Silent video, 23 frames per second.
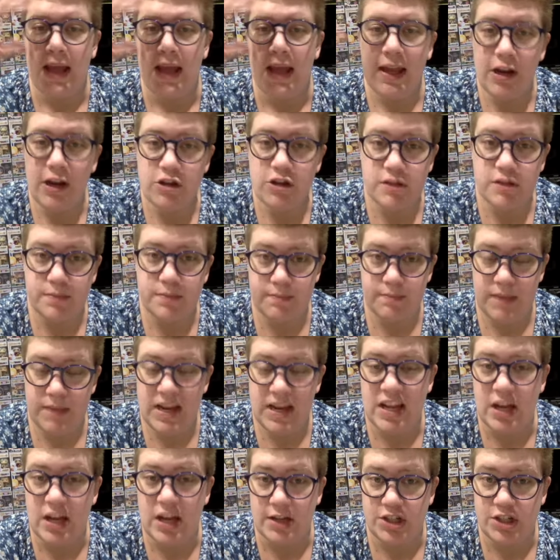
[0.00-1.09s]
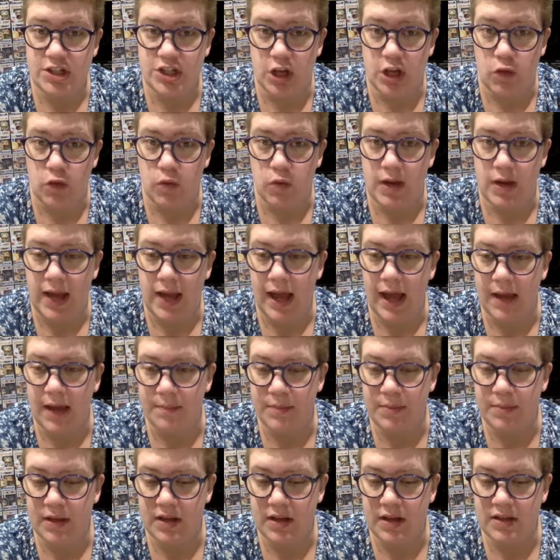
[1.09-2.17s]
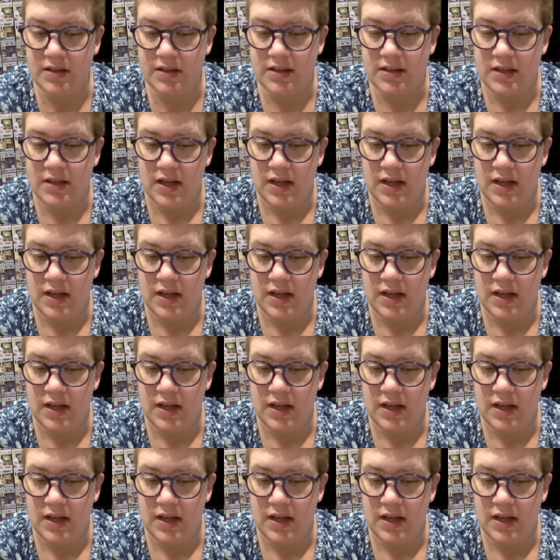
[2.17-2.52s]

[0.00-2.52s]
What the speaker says: Here's, in a nutshell, what happened.